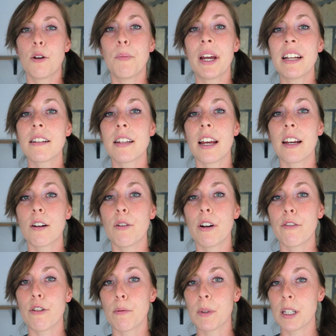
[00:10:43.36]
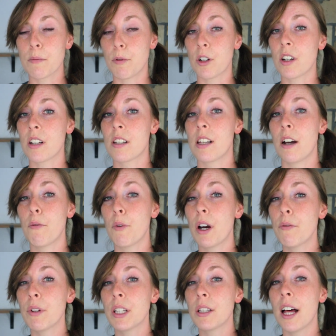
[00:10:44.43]
The main takeaway from this book is that
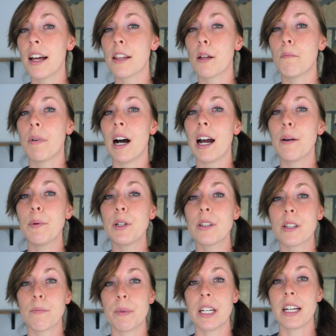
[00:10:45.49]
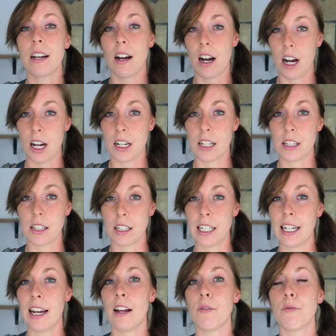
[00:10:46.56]
when we let the Bible speak
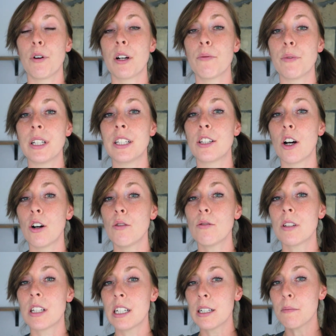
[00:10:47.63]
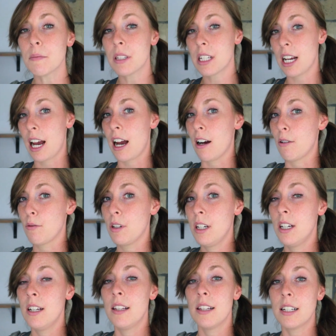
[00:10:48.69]
honestly and when we don't dim down
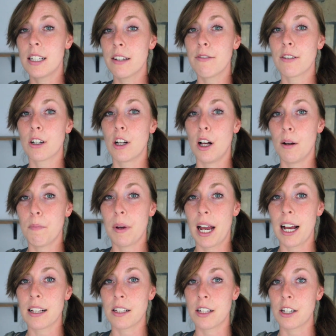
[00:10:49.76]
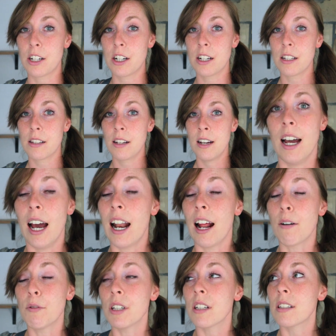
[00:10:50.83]
the difficult passages, and
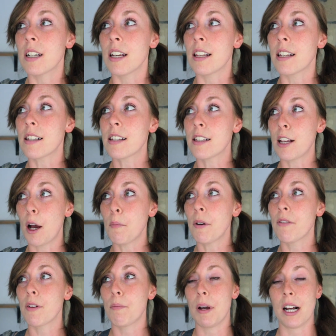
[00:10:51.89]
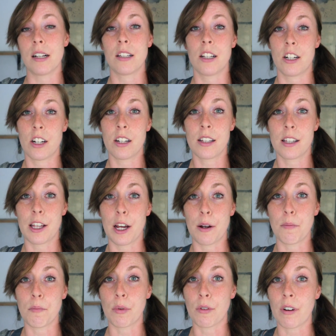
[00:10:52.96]
I will say that some of the passages
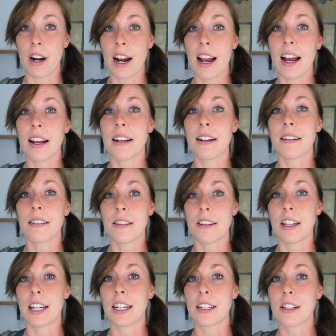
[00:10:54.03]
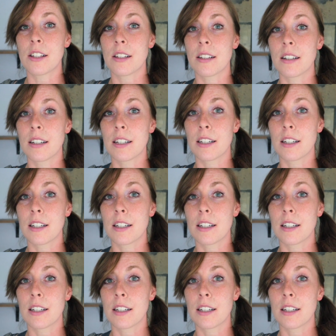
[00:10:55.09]
that Brad thinks